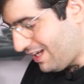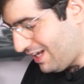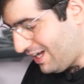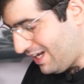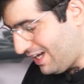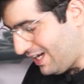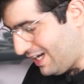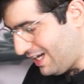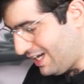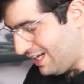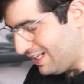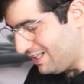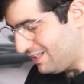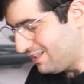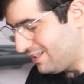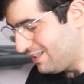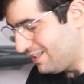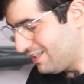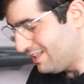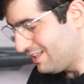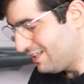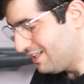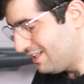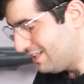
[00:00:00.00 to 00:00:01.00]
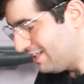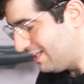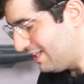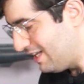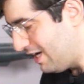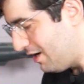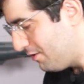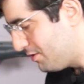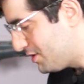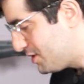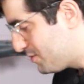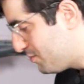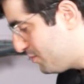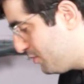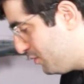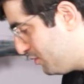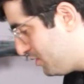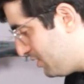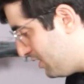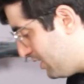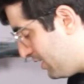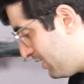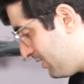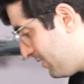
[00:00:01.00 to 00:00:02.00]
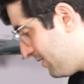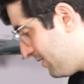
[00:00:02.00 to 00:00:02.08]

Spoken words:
And now it's booting.